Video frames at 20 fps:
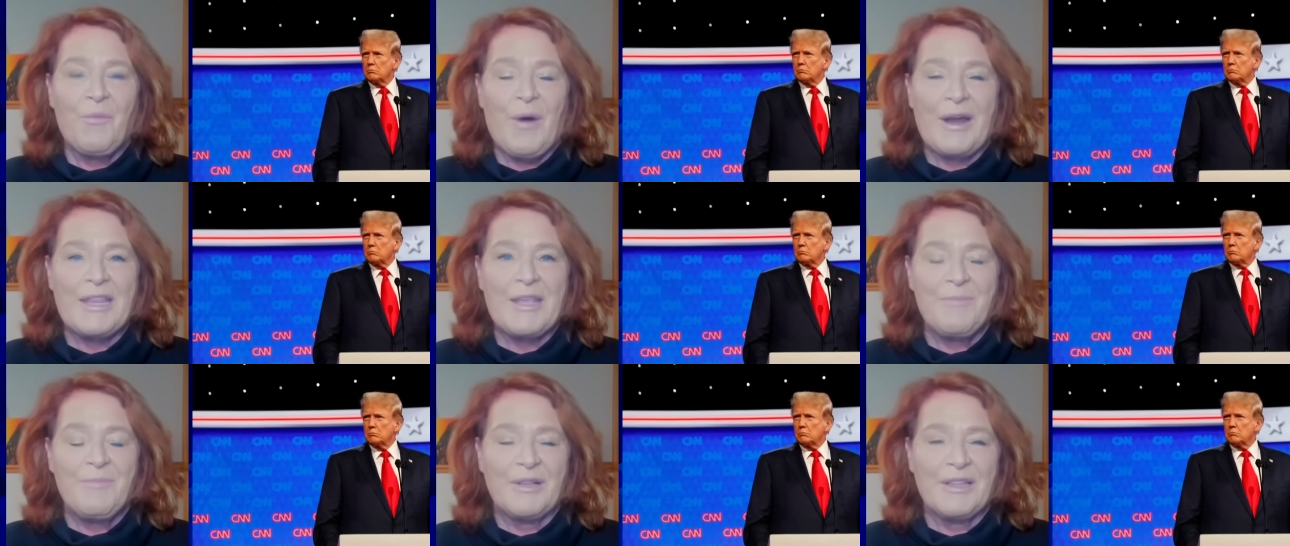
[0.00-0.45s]

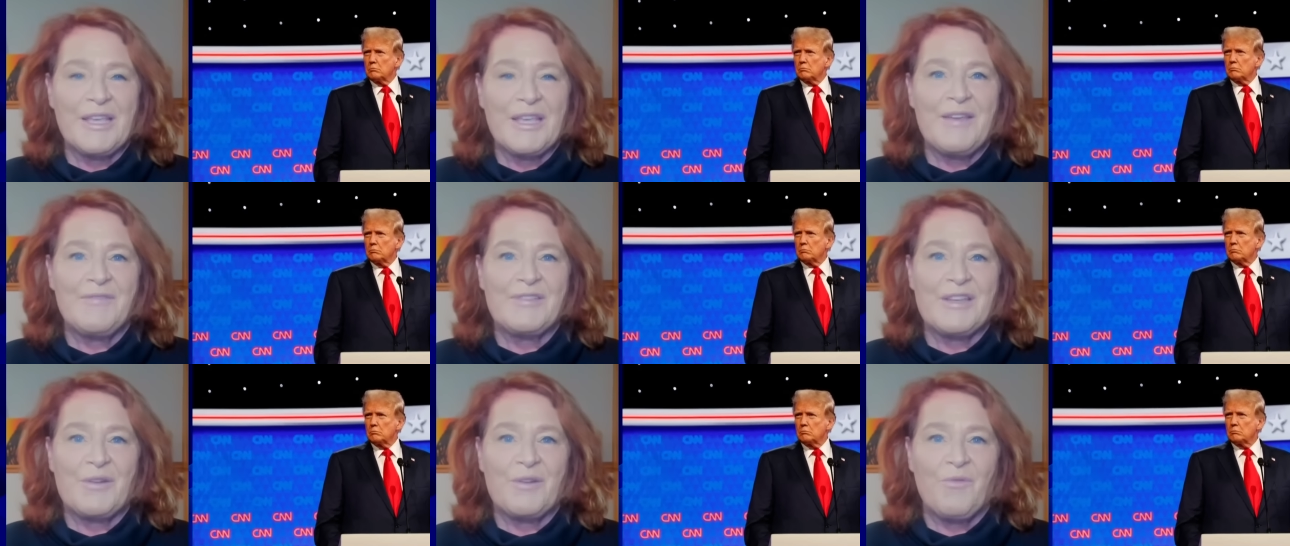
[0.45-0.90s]
Speaker 1: what he
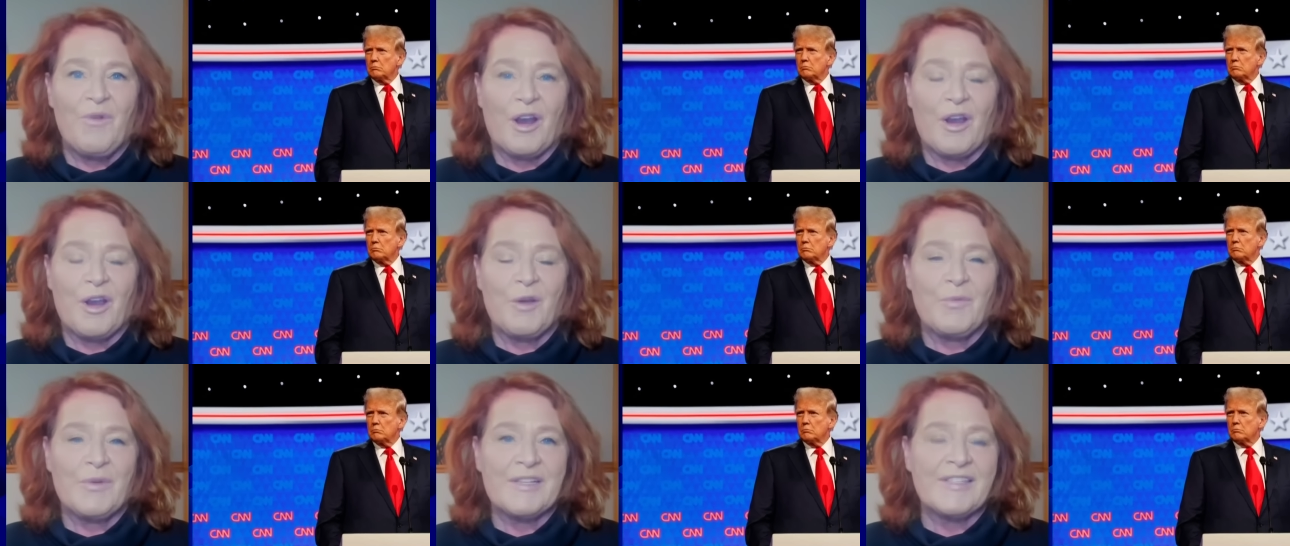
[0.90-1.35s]
believed and
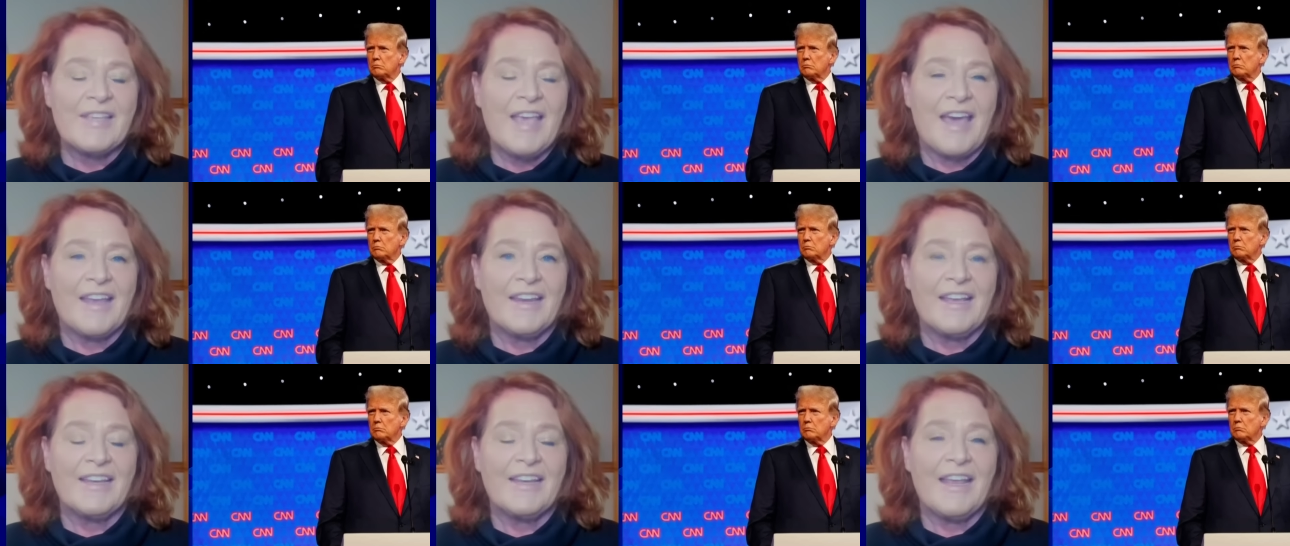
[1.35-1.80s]
where he
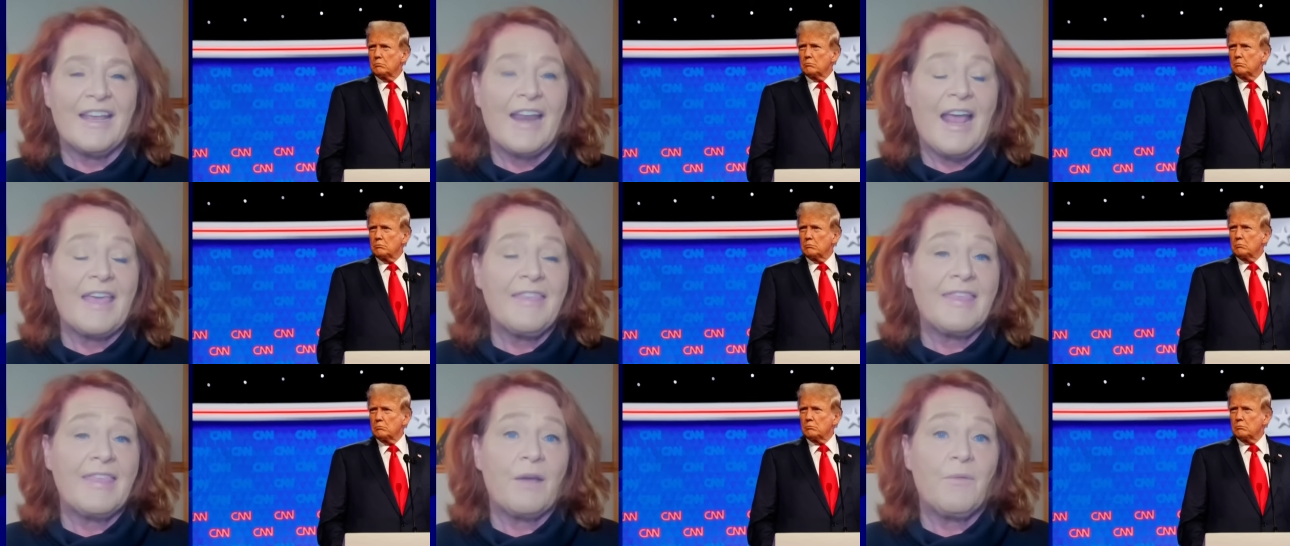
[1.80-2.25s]
was headed.
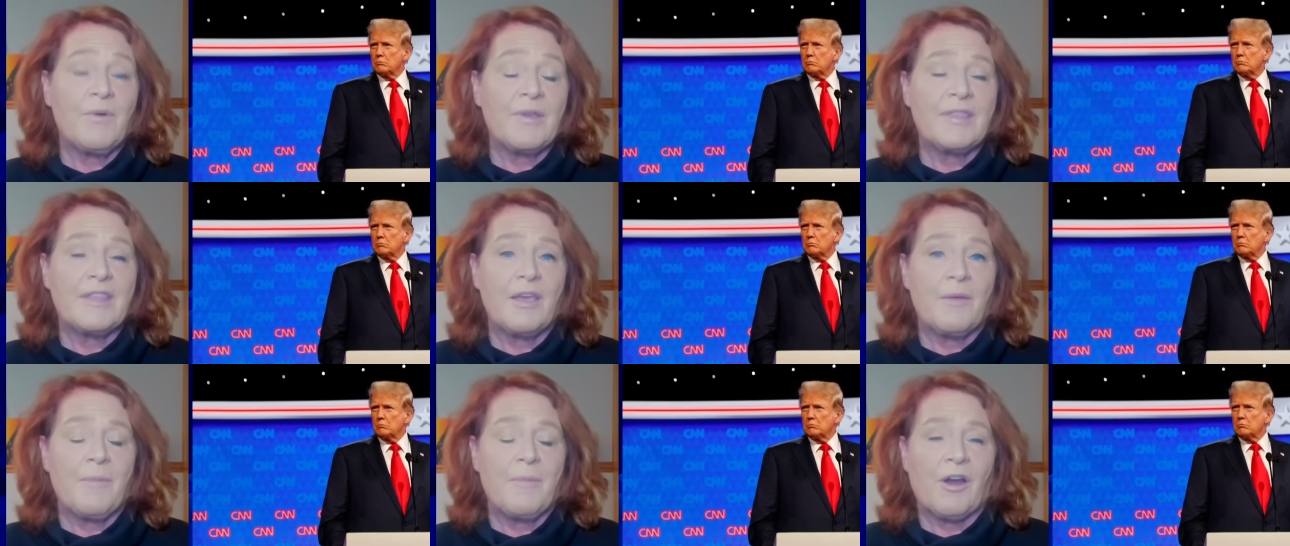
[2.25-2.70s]
Right. And I think
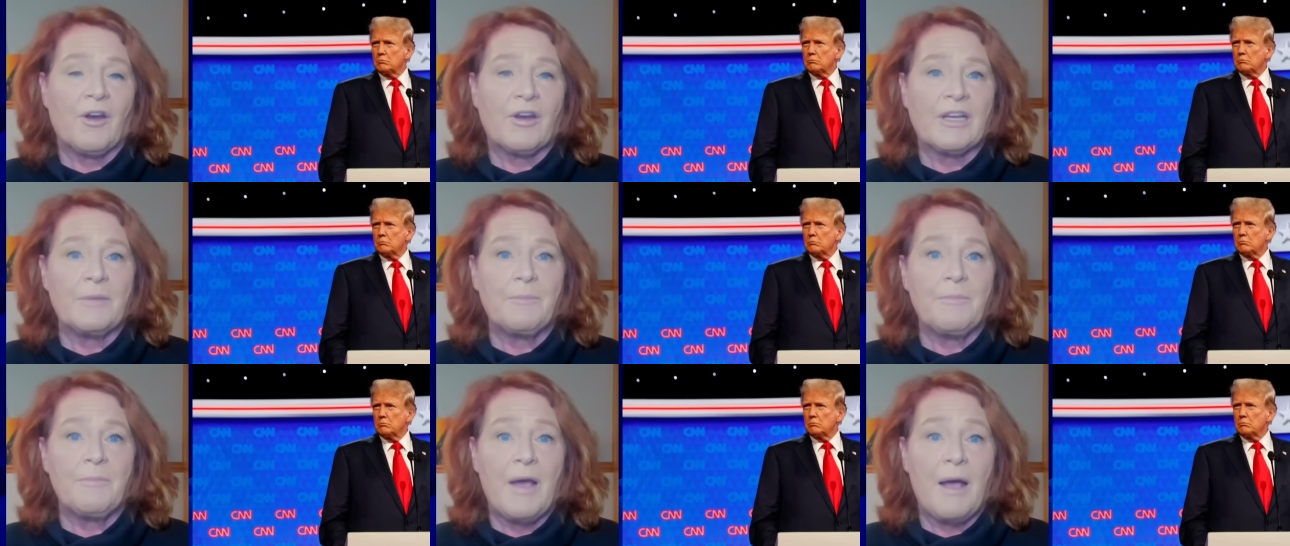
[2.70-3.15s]
what the
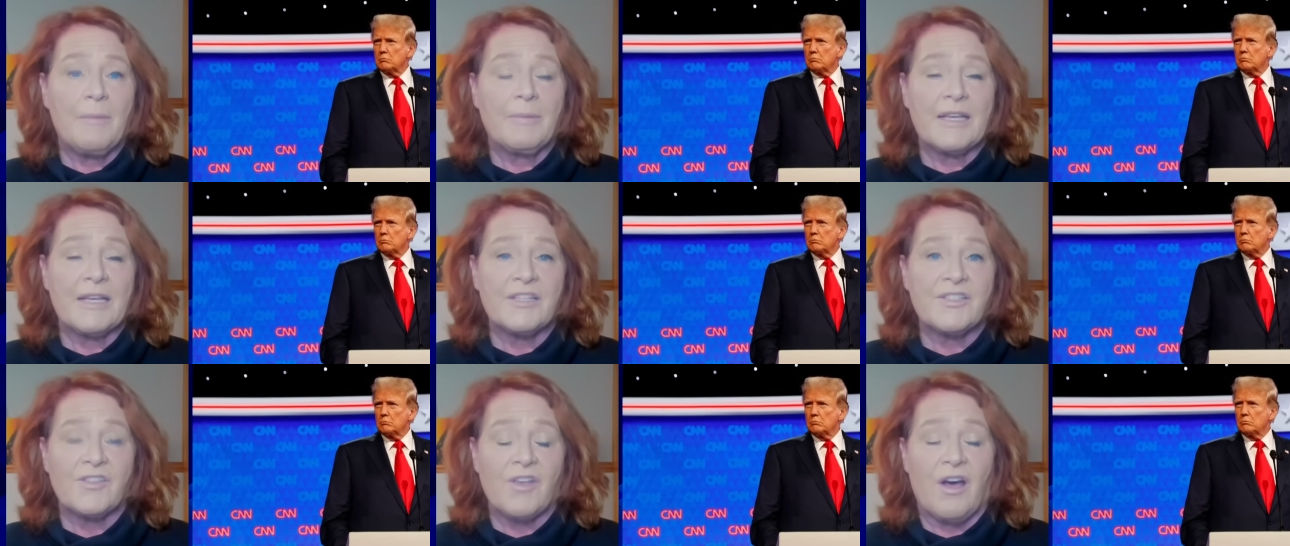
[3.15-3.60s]
American
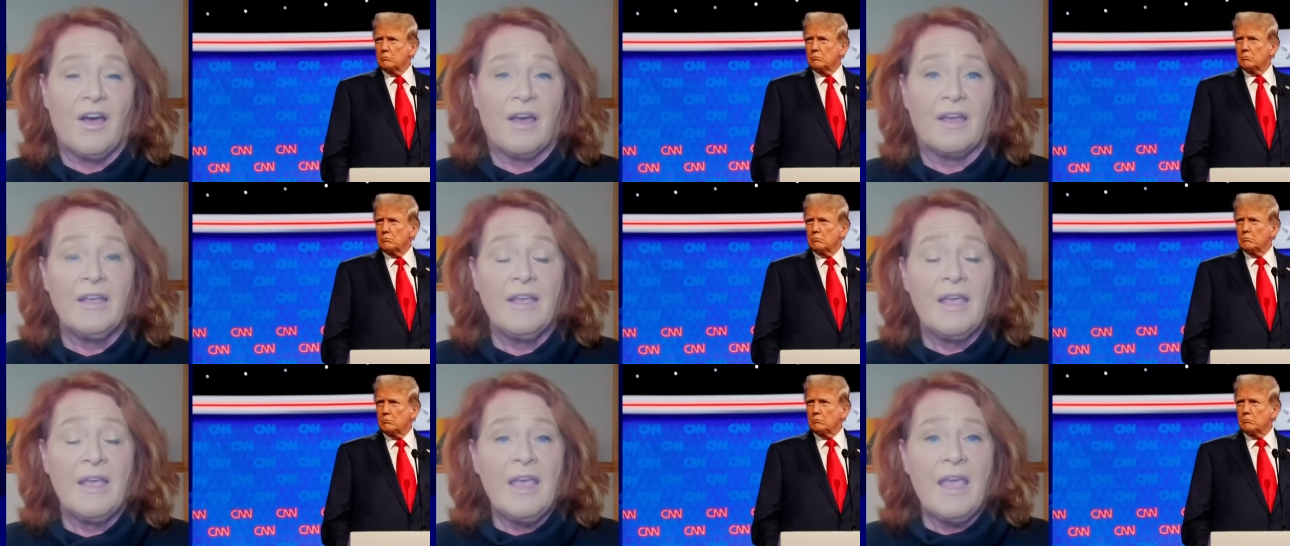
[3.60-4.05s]
public
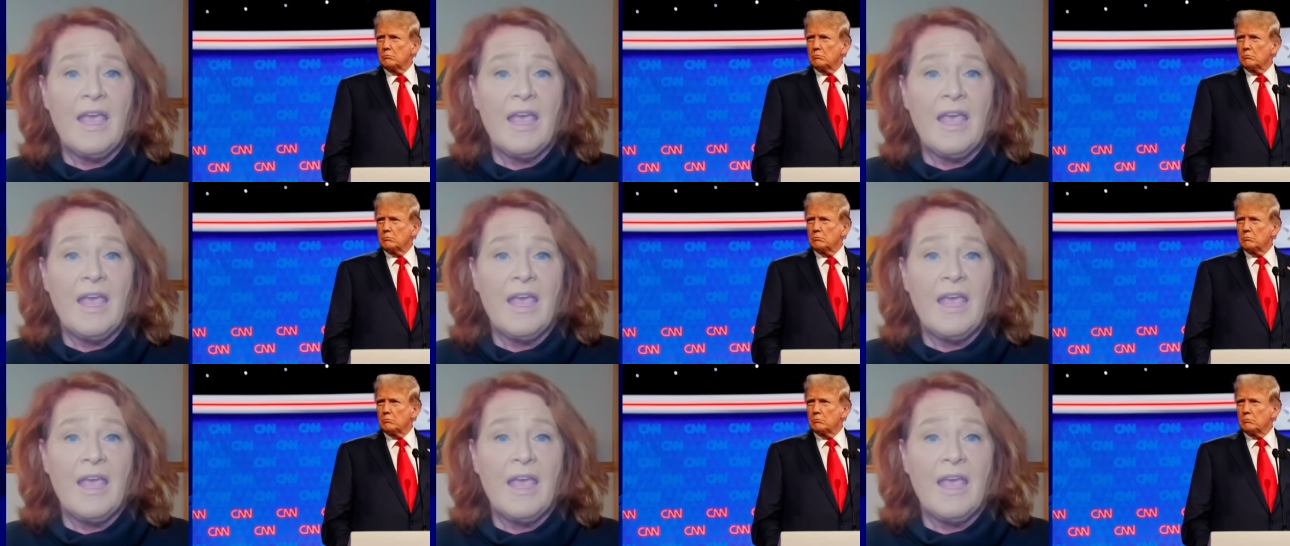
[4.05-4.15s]
saw,